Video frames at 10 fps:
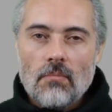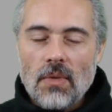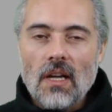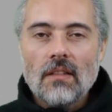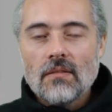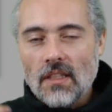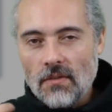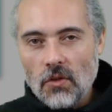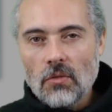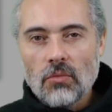But
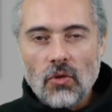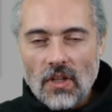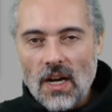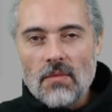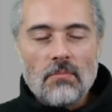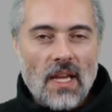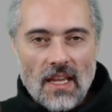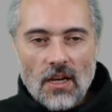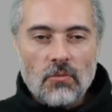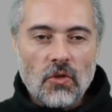if you can program, it
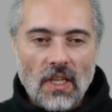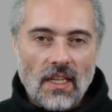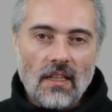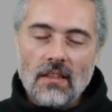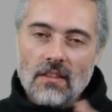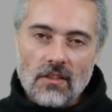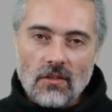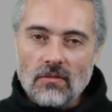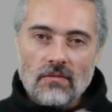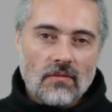might help you get in.
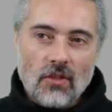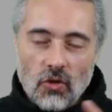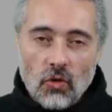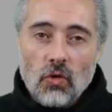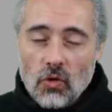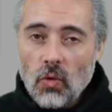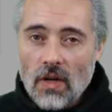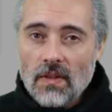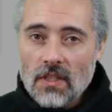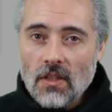So use
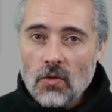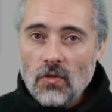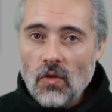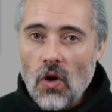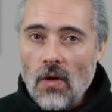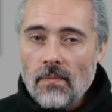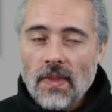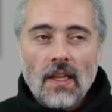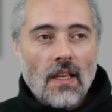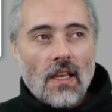whatever skills you've got.
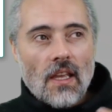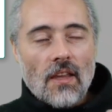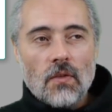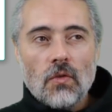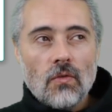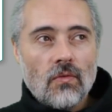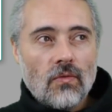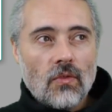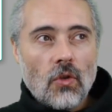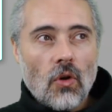If
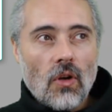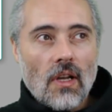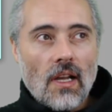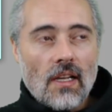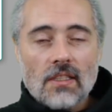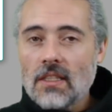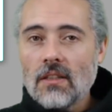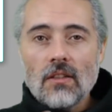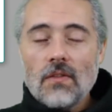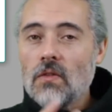you've got a
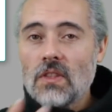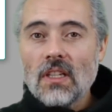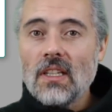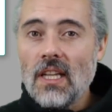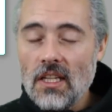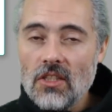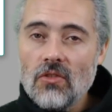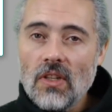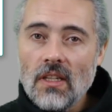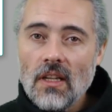skill, if you've studied
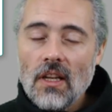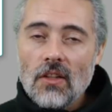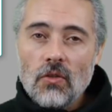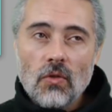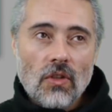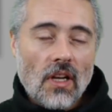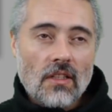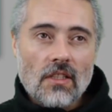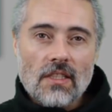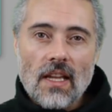history, your
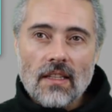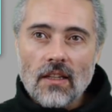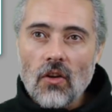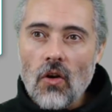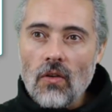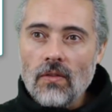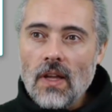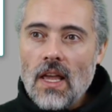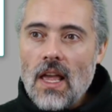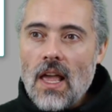understanding of,